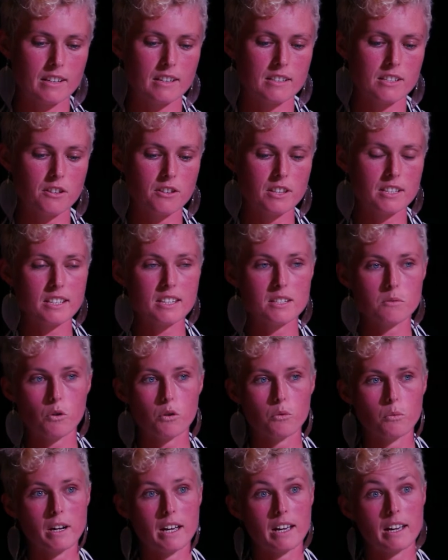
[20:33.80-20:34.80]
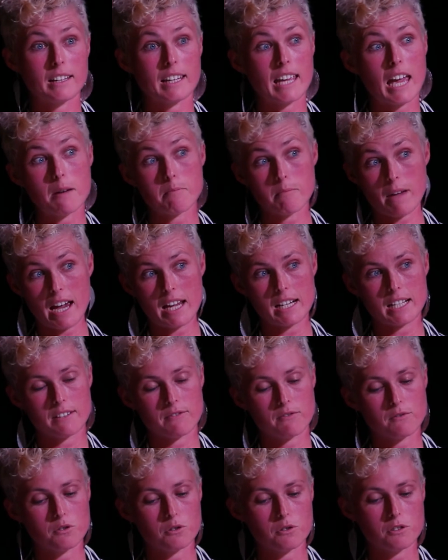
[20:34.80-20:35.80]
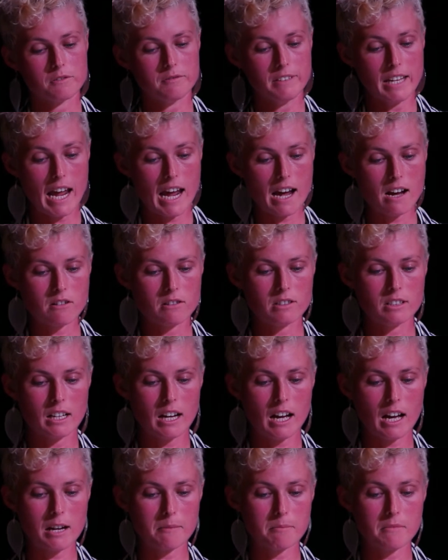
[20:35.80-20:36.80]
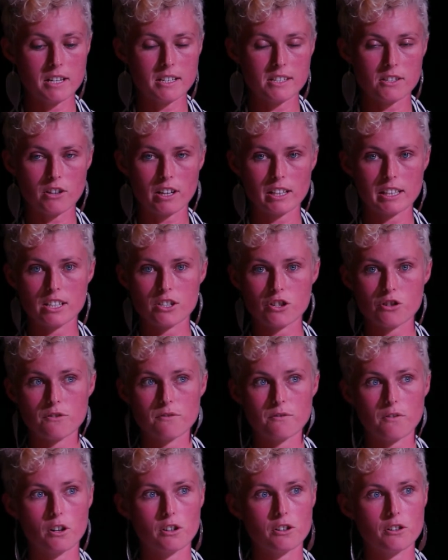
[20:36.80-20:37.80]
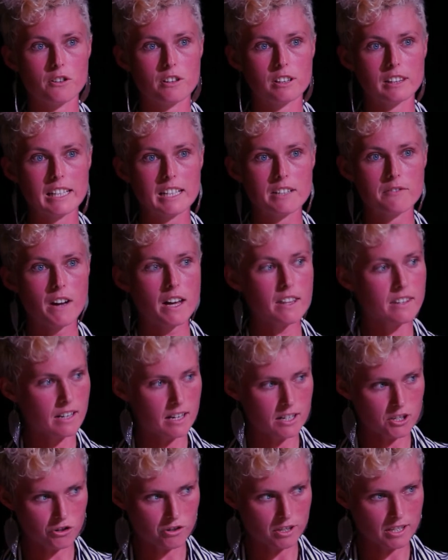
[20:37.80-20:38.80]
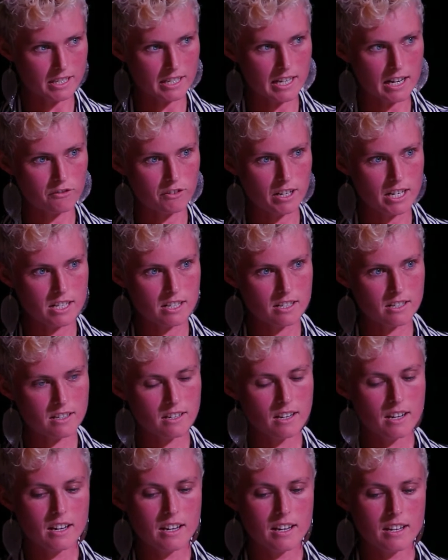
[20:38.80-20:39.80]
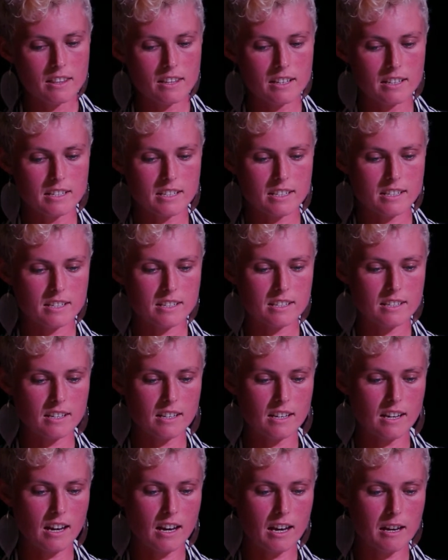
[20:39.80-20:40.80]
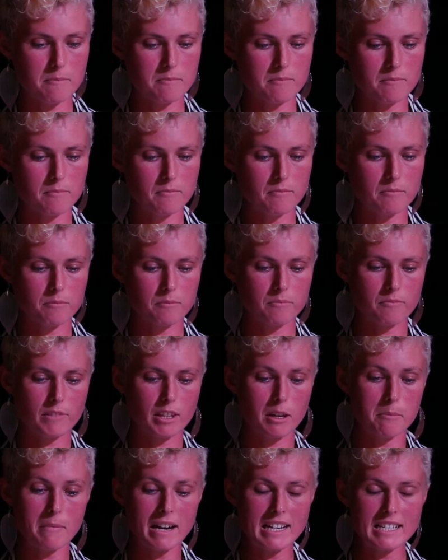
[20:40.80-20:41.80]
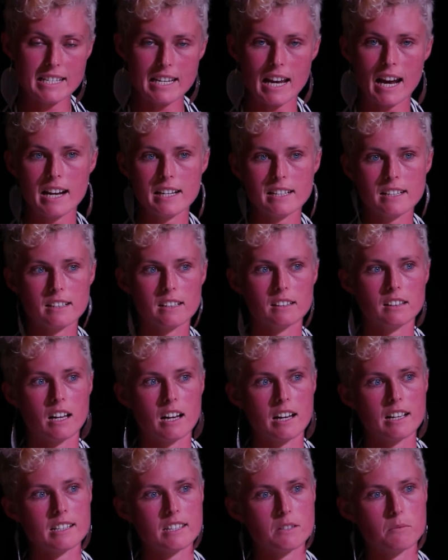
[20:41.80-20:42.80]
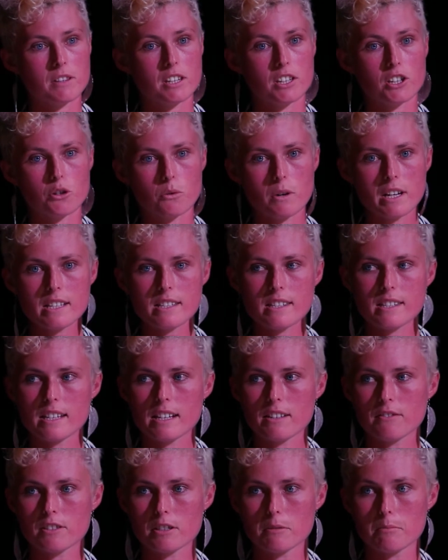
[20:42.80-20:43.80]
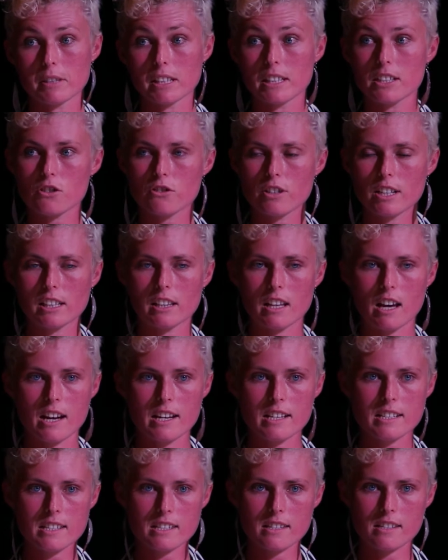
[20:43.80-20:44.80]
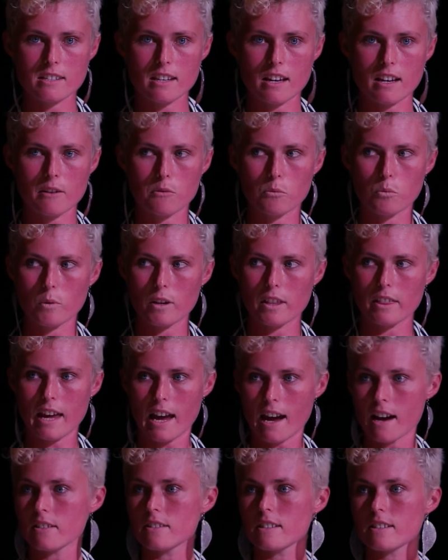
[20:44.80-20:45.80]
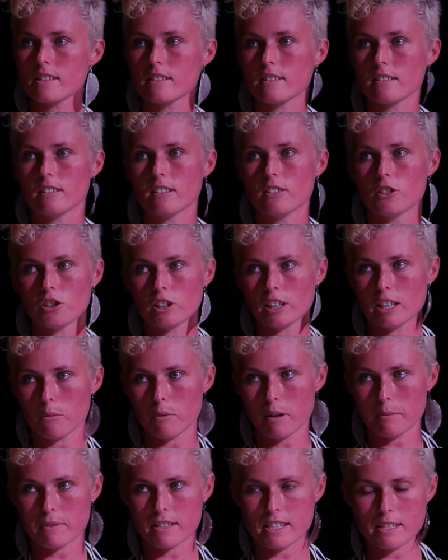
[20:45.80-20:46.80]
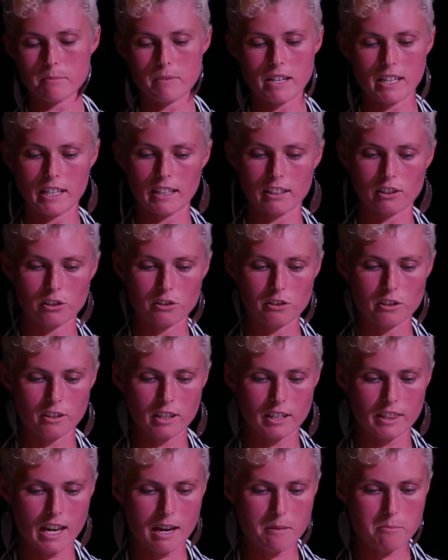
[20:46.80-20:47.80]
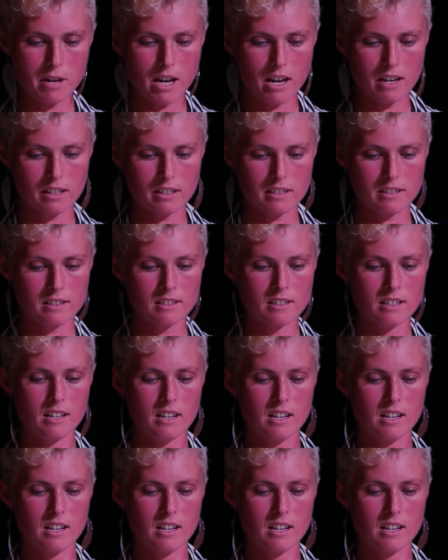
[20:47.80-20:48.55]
So this is what we're campaigning for now. Australia should follow the lead of other countries in our region that maintain an alliance with the US, even a military alliance, without nuclear weapons being included in that bargain.